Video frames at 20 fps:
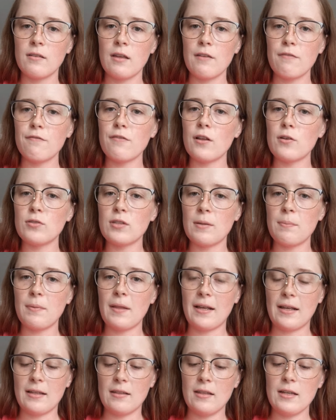it flows up
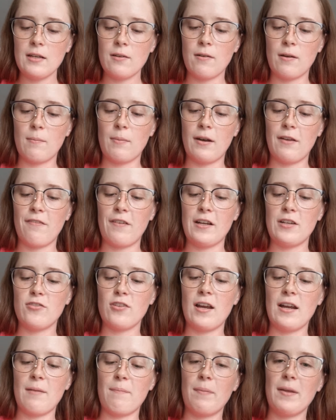like a liquid. But if I
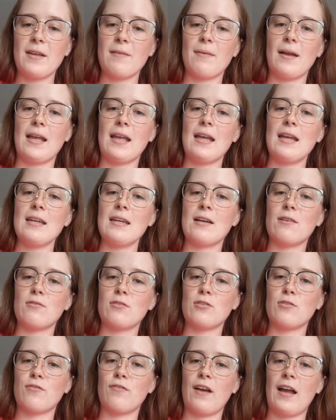try to pick my hand
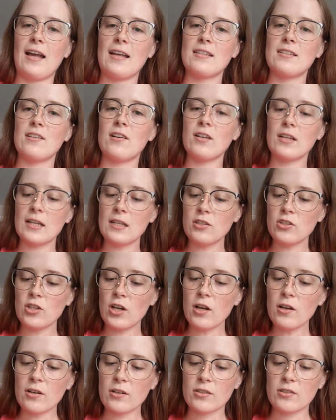out too fast, I'll get
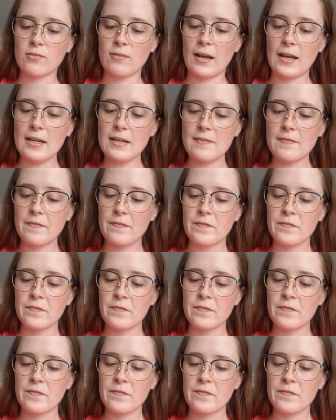chunks, right?